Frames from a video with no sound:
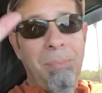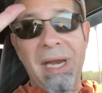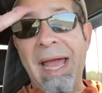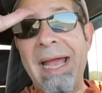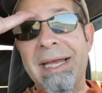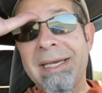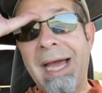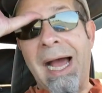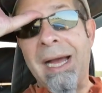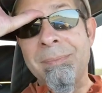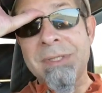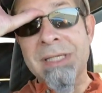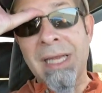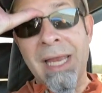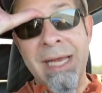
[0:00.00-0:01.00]
planned
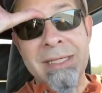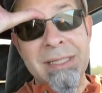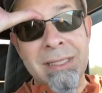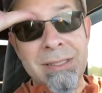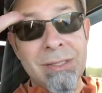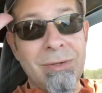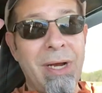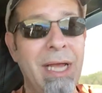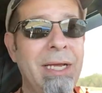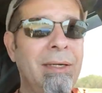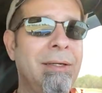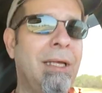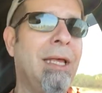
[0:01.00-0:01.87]
obsolescence, right?